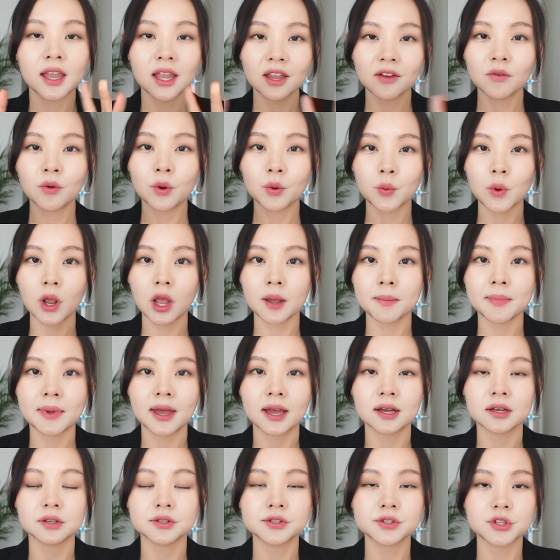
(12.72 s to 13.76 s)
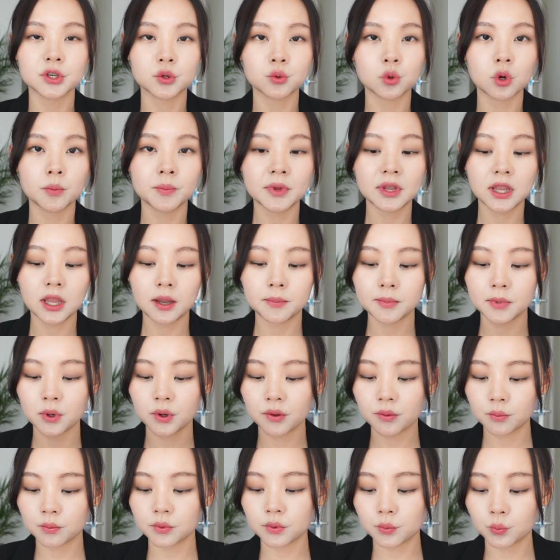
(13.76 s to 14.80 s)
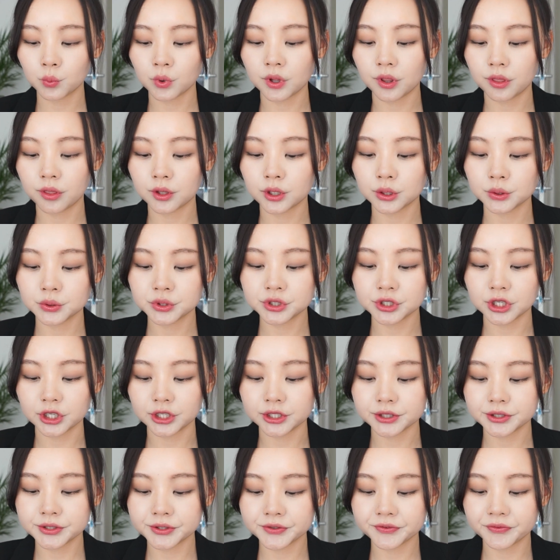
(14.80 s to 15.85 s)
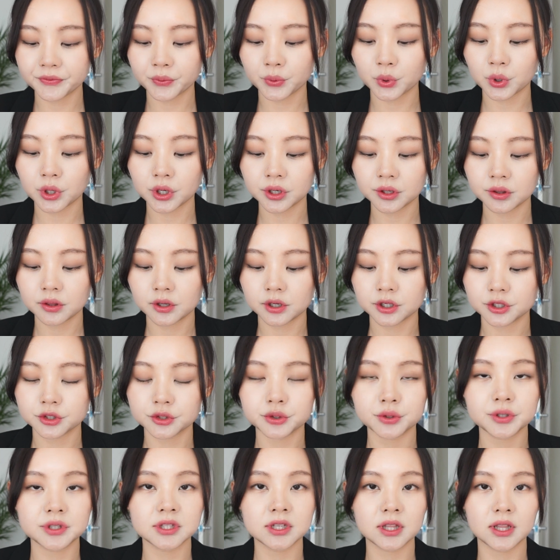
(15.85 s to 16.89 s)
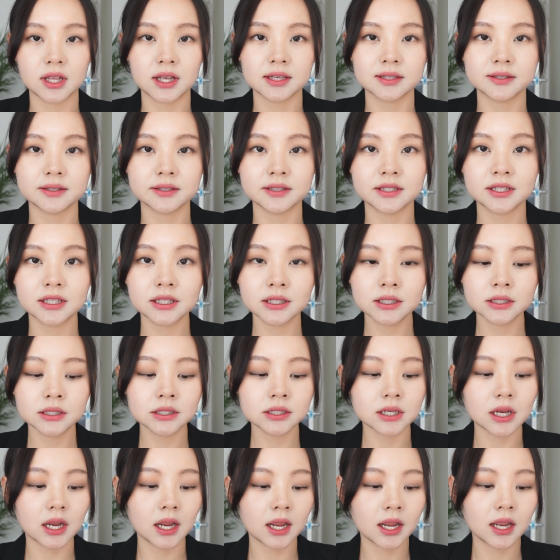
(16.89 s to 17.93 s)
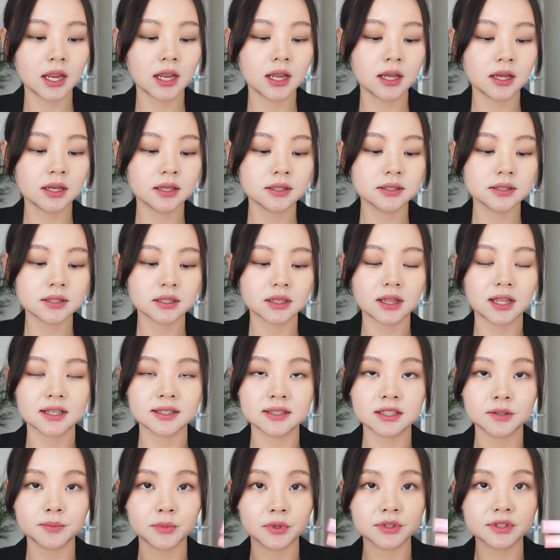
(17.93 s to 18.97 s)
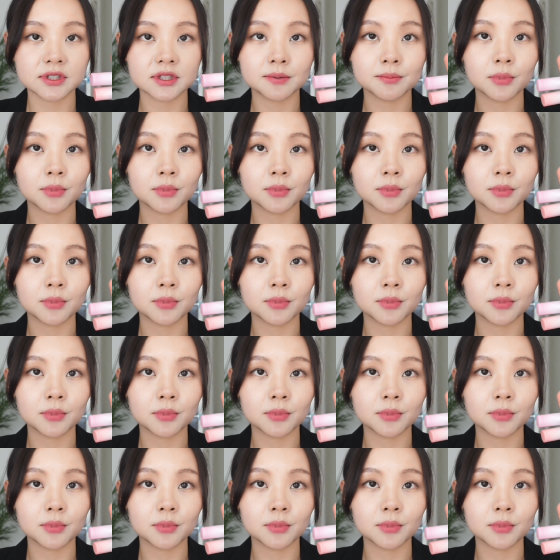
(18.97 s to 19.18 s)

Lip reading: everyone, welcome back. So Roman came out with new shades for their Juicy Lasting Tint and Glasting Melting